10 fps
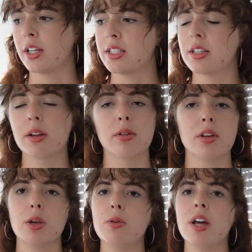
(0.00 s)
That's another
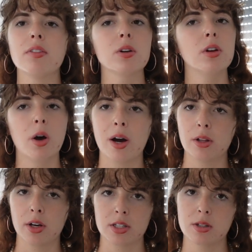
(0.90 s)
thing. You never know how
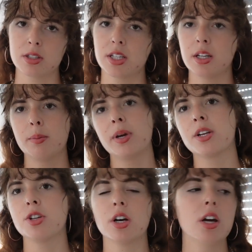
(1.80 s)
long it took to get a
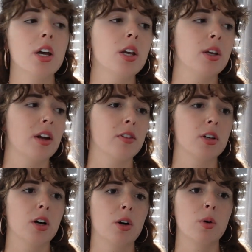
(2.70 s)
picture. You never
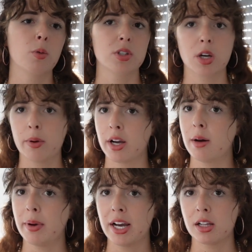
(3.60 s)
know what's going
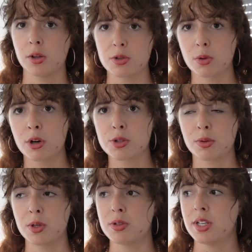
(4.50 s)
on behind closed doors.
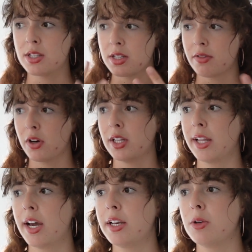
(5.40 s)
When you see stuff
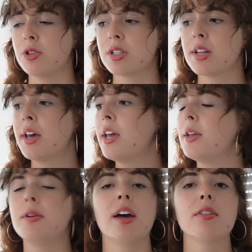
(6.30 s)
online, you
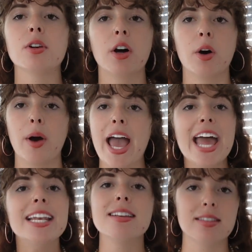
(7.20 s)
never know
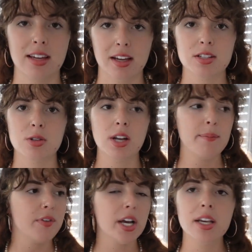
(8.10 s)
anything. So
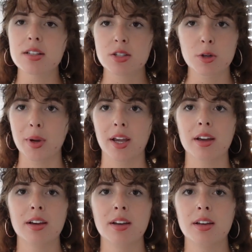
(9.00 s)
stop fucking assuming.
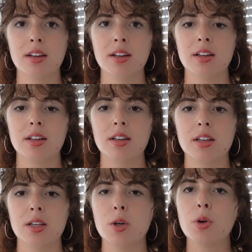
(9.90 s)

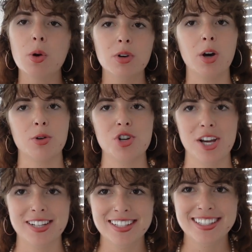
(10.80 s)
You don't know shit.